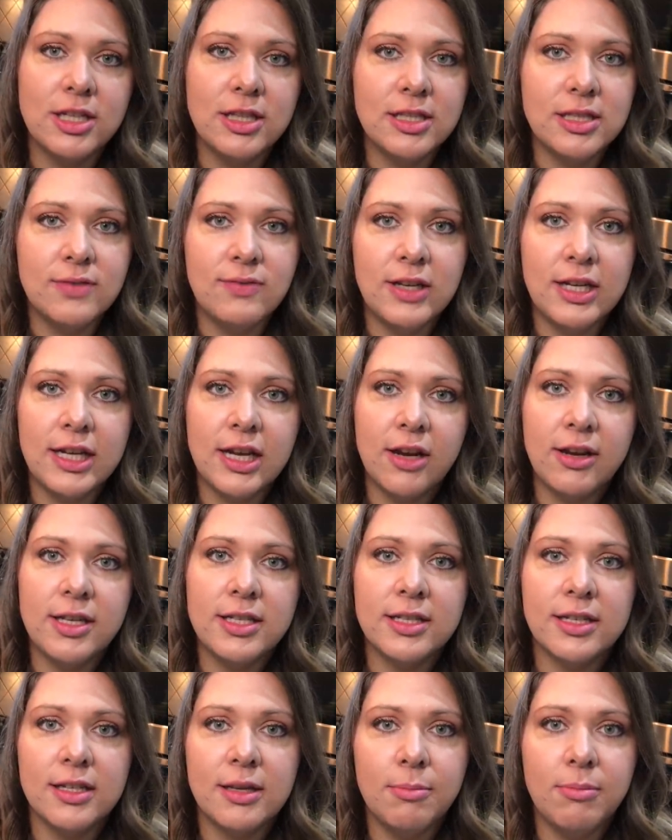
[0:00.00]
this video is
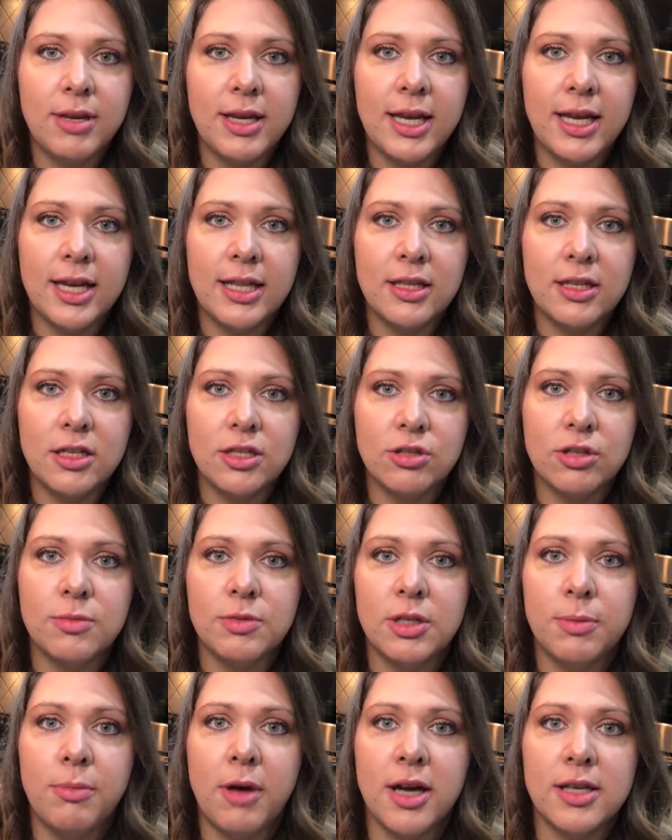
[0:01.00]
going to be in the
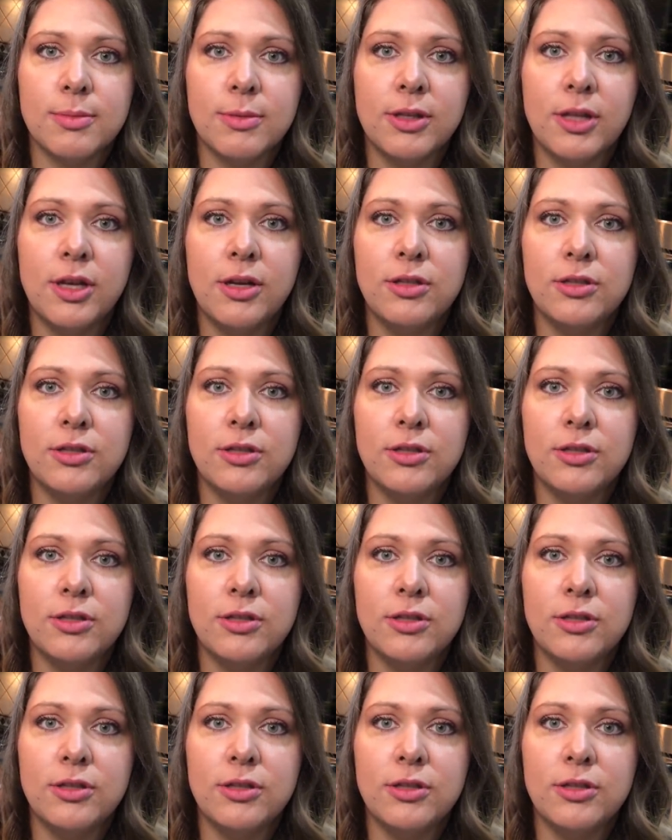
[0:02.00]
description box below,